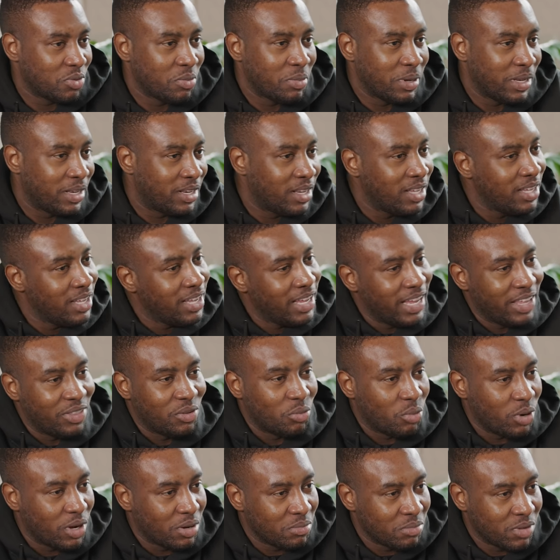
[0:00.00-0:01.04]
swimming
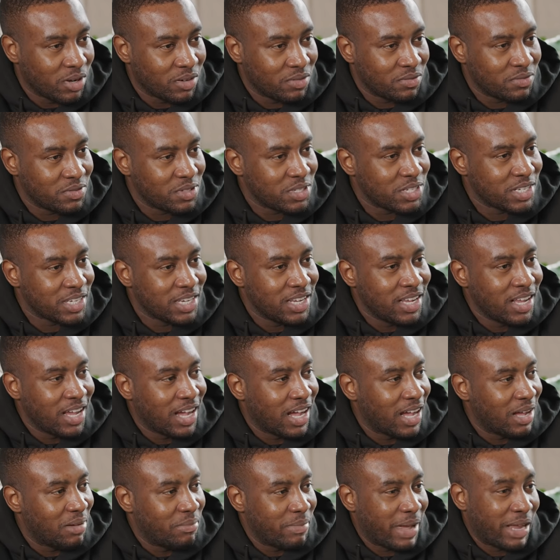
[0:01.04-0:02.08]
in the winter months,
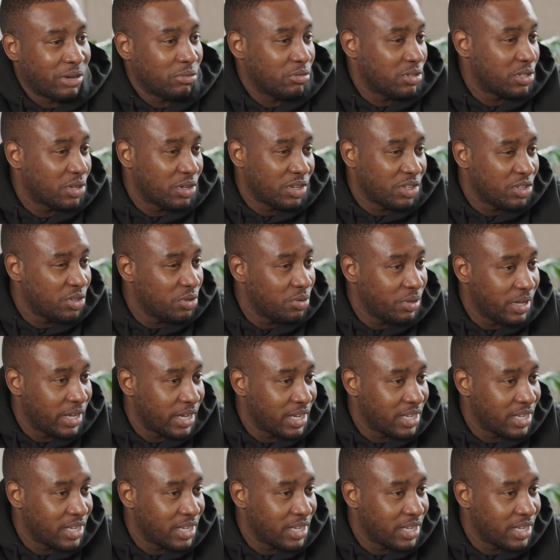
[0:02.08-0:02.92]
um, and also the new